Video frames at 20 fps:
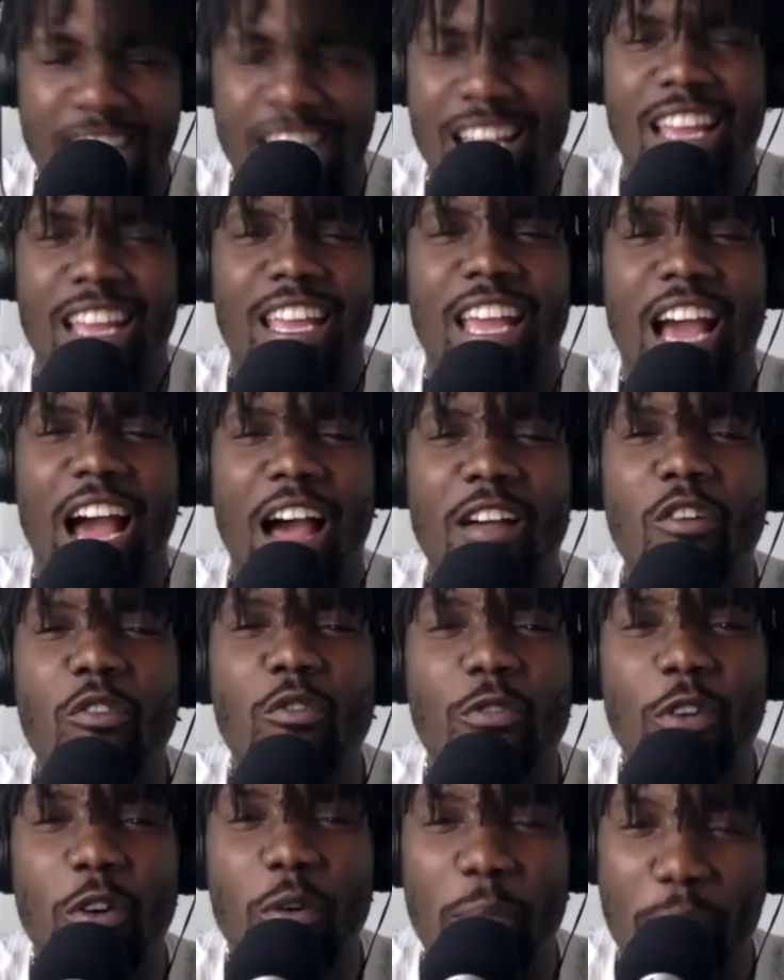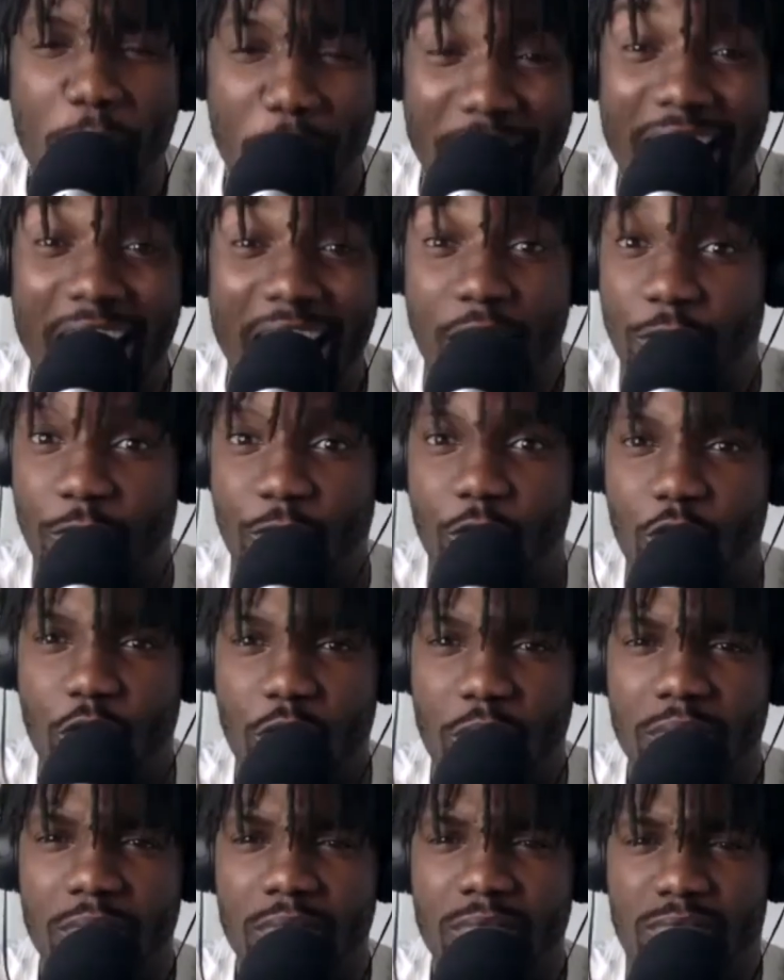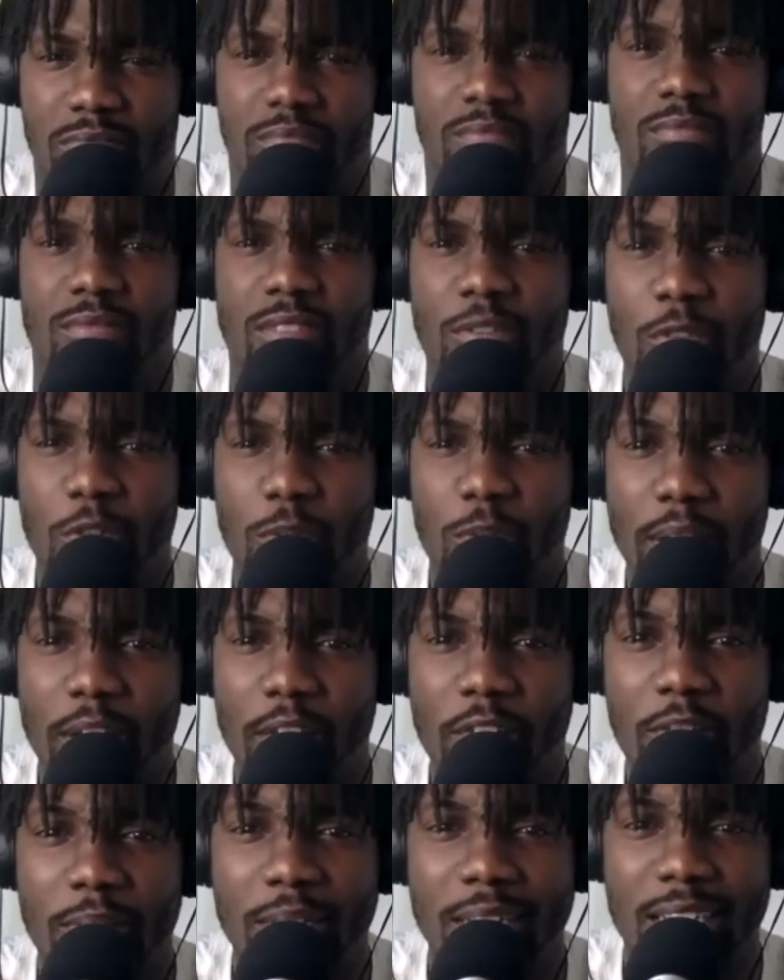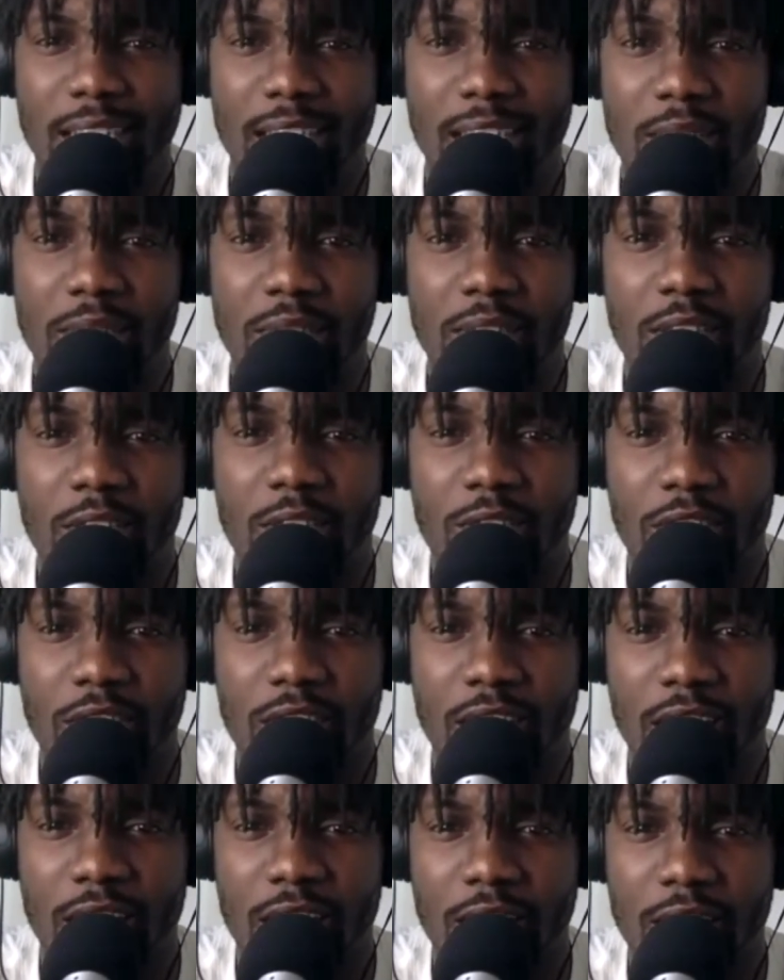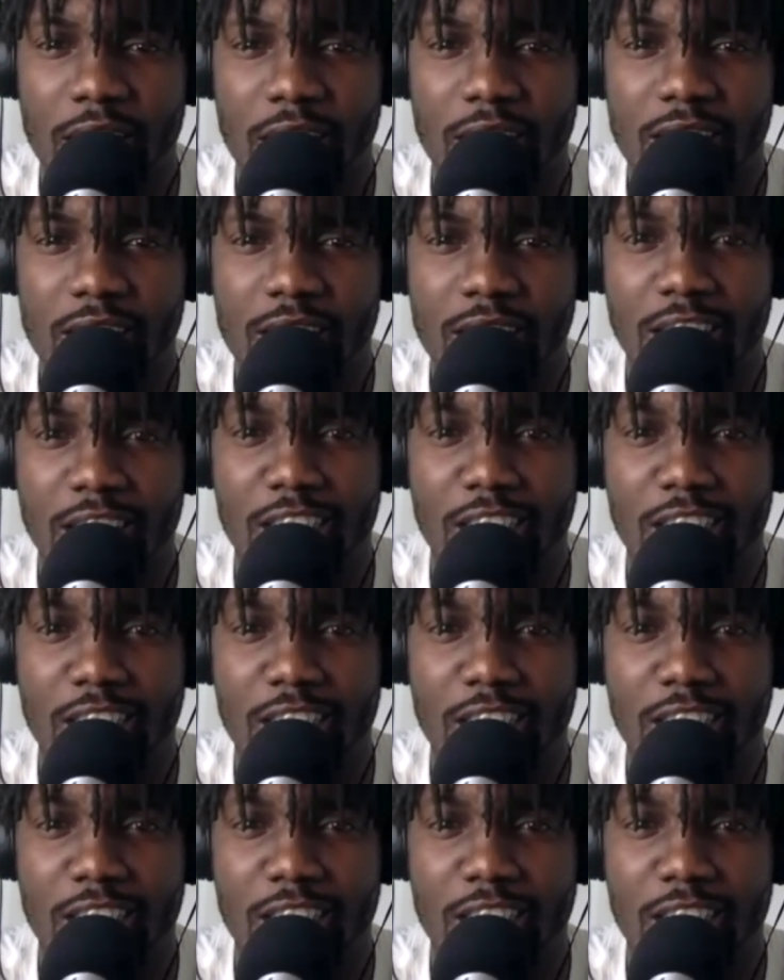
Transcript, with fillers: yeah, I don't feel bad for him. Yeah. I feel bad for my damn self right now, honestly.